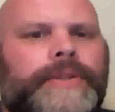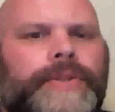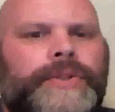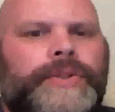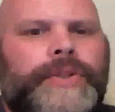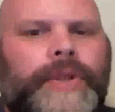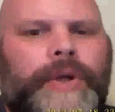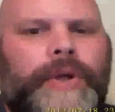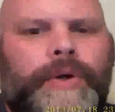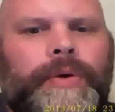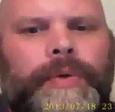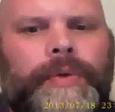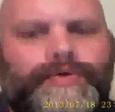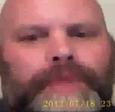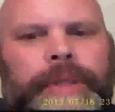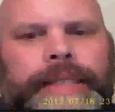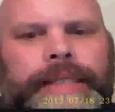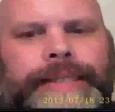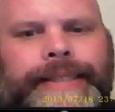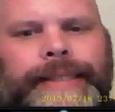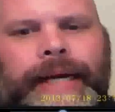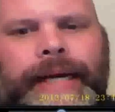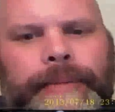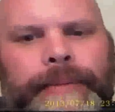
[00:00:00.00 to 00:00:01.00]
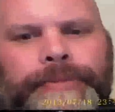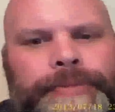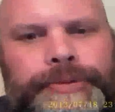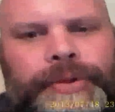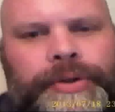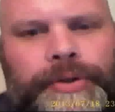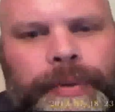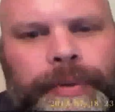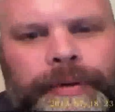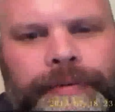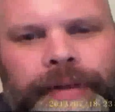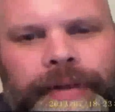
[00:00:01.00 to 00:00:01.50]
So the time
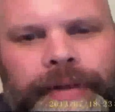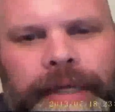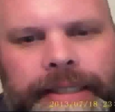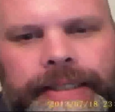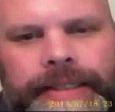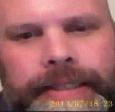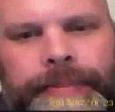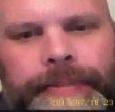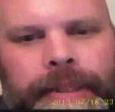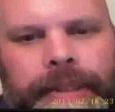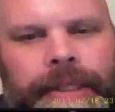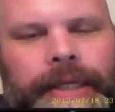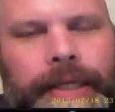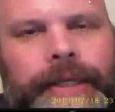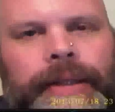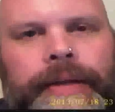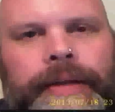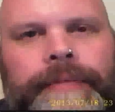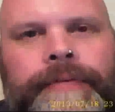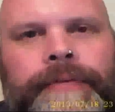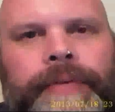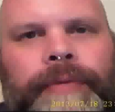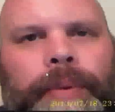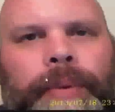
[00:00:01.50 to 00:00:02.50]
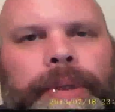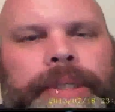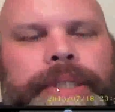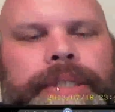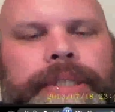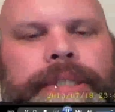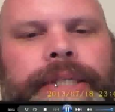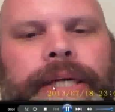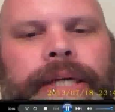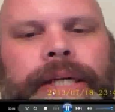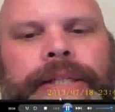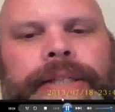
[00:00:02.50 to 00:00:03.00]
should reflect something like
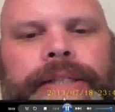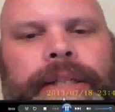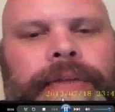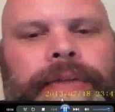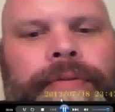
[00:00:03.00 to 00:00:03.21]
11:46,